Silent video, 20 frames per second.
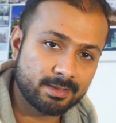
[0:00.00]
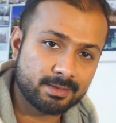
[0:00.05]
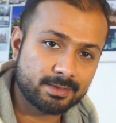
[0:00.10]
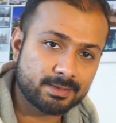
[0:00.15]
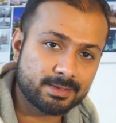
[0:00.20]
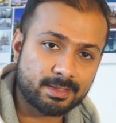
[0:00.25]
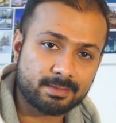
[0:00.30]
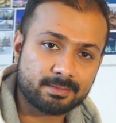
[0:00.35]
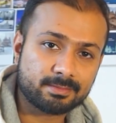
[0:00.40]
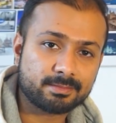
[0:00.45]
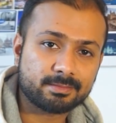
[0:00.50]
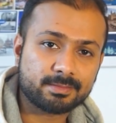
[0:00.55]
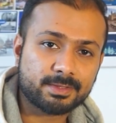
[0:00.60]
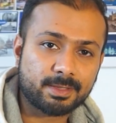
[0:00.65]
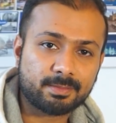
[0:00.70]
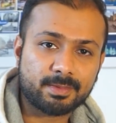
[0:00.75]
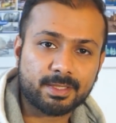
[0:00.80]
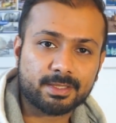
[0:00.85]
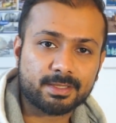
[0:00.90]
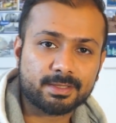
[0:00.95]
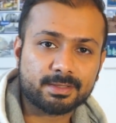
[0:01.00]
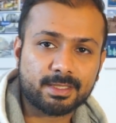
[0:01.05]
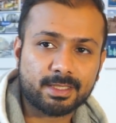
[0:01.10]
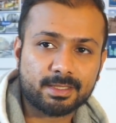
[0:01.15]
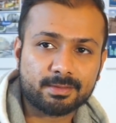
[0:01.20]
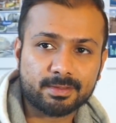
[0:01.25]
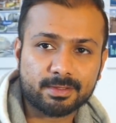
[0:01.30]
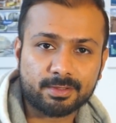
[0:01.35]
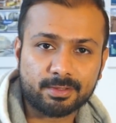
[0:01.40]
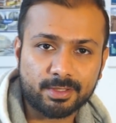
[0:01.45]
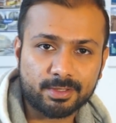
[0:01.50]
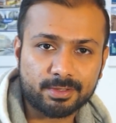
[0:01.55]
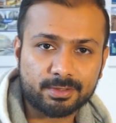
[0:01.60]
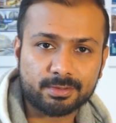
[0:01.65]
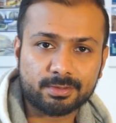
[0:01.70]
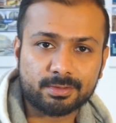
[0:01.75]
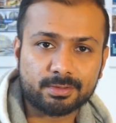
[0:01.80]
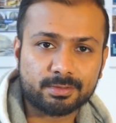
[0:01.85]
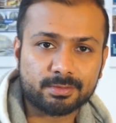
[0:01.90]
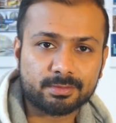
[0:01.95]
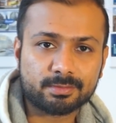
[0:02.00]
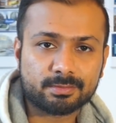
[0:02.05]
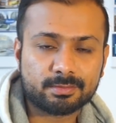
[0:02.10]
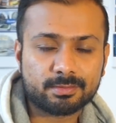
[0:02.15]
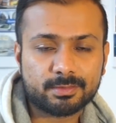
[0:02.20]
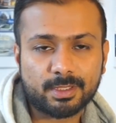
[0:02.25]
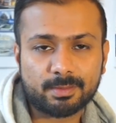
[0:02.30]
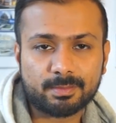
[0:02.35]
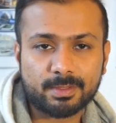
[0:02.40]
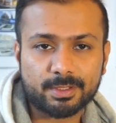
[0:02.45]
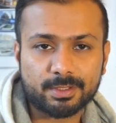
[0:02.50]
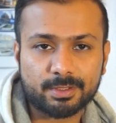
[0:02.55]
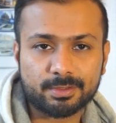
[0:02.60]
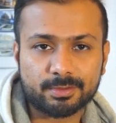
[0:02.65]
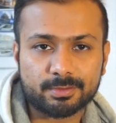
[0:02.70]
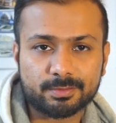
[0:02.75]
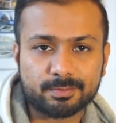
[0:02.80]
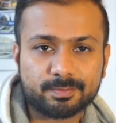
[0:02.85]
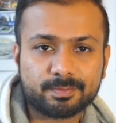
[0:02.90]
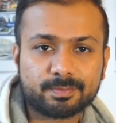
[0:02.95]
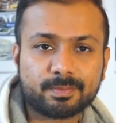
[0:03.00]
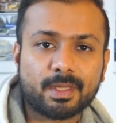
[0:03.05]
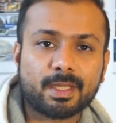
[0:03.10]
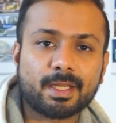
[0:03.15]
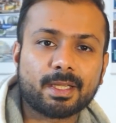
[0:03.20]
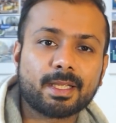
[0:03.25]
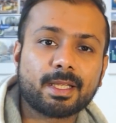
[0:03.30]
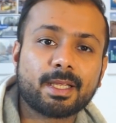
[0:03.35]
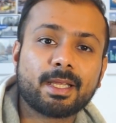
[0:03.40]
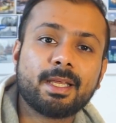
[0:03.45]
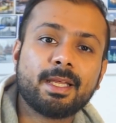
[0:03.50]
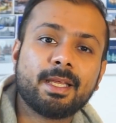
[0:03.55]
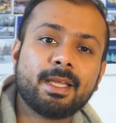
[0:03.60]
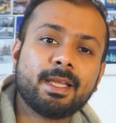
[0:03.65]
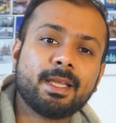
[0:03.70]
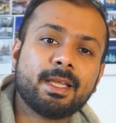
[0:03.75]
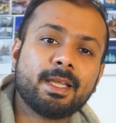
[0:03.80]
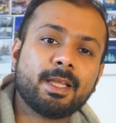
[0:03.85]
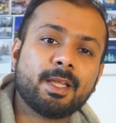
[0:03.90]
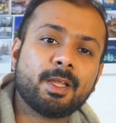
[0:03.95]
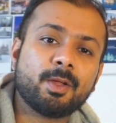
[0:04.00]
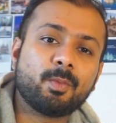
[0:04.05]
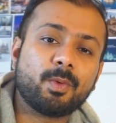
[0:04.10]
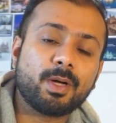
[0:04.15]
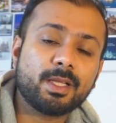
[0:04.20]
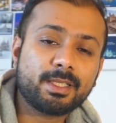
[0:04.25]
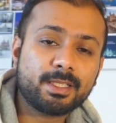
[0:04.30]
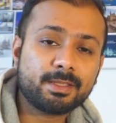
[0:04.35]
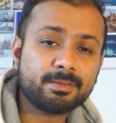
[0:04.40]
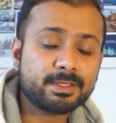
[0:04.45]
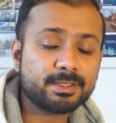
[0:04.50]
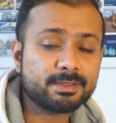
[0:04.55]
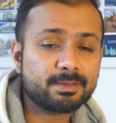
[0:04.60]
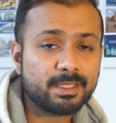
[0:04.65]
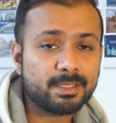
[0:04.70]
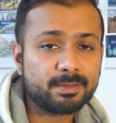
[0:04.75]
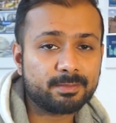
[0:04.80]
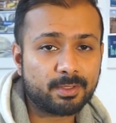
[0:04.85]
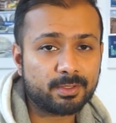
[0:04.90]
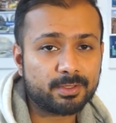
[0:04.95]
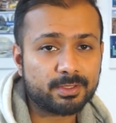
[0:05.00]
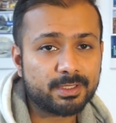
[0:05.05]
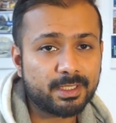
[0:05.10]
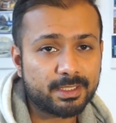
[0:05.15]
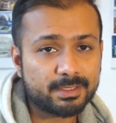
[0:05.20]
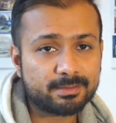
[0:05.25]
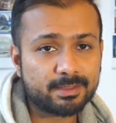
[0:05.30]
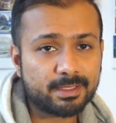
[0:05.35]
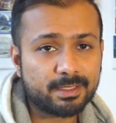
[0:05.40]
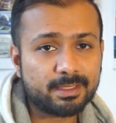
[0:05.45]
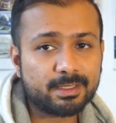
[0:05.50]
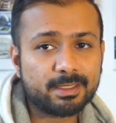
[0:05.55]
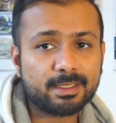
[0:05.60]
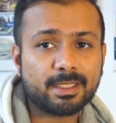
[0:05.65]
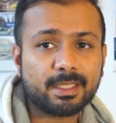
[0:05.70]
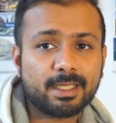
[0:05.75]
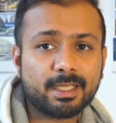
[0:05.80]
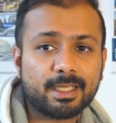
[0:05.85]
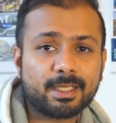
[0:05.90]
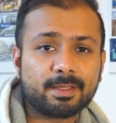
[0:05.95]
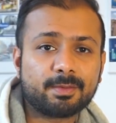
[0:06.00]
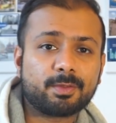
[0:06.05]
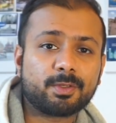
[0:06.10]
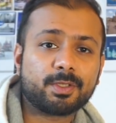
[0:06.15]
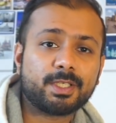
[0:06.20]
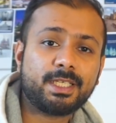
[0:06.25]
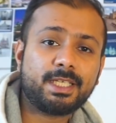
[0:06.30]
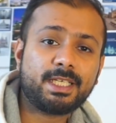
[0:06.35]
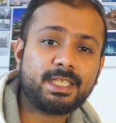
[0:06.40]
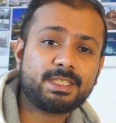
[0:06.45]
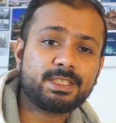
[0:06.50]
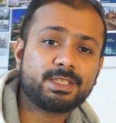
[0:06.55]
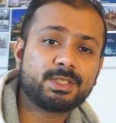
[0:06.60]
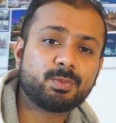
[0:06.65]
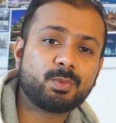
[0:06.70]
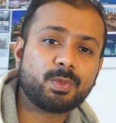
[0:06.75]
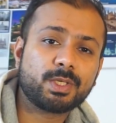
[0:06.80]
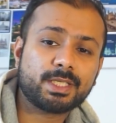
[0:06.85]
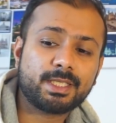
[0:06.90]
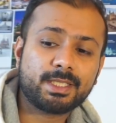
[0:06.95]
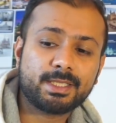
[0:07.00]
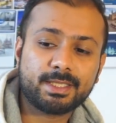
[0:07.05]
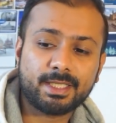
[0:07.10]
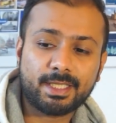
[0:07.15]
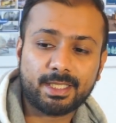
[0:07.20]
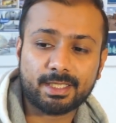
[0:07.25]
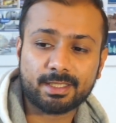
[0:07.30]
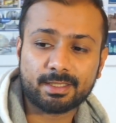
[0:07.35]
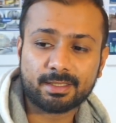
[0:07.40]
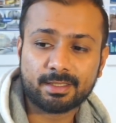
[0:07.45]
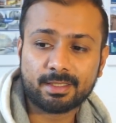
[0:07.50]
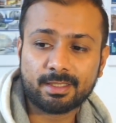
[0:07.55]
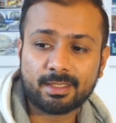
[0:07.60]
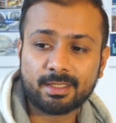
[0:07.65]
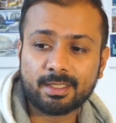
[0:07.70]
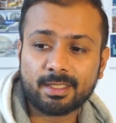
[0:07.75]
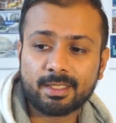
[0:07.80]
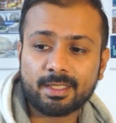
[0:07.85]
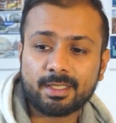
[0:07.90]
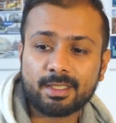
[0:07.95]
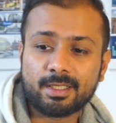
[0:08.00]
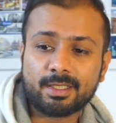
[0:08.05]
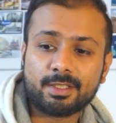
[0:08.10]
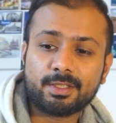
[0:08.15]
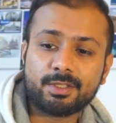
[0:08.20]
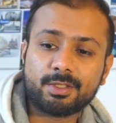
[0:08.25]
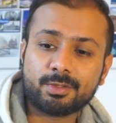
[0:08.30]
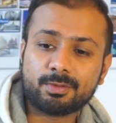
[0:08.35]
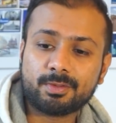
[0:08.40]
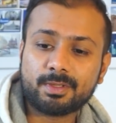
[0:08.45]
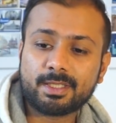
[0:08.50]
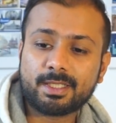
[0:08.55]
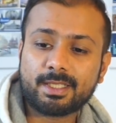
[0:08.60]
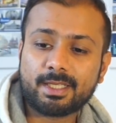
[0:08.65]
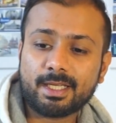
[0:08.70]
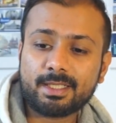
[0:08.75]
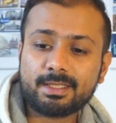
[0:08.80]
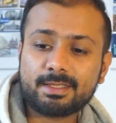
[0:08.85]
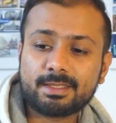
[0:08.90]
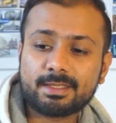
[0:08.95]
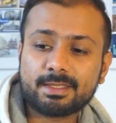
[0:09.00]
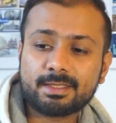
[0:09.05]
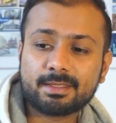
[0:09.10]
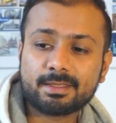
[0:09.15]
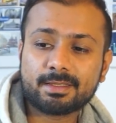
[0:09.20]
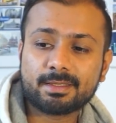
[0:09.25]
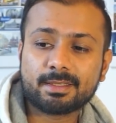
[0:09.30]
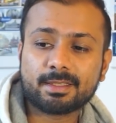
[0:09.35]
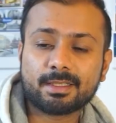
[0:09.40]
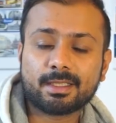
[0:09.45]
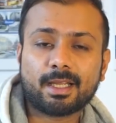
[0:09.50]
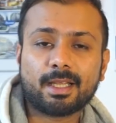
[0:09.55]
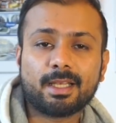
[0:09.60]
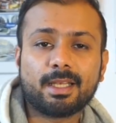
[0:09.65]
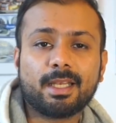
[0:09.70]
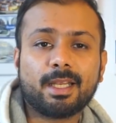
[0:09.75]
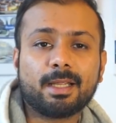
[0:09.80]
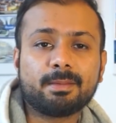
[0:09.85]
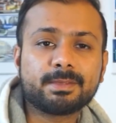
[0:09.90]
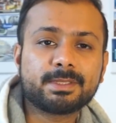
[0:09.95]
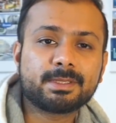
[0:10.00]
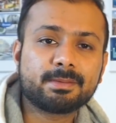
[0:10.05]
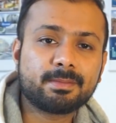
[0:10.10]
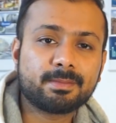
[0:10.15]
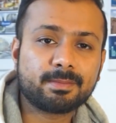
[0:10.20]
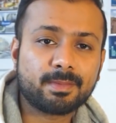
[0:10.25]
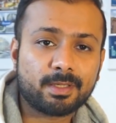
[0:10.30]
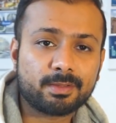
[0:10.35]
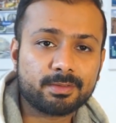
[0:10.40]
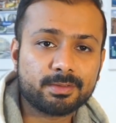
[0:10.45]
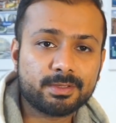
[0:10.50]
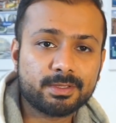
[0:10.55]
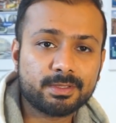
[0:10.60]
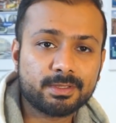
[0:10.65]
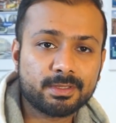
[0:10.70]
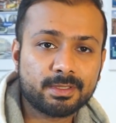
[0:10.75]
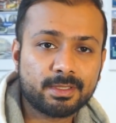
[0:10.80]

some subletters that will going to sublet your room. One thing which is very important as well, for each working day you will get a lump sum amount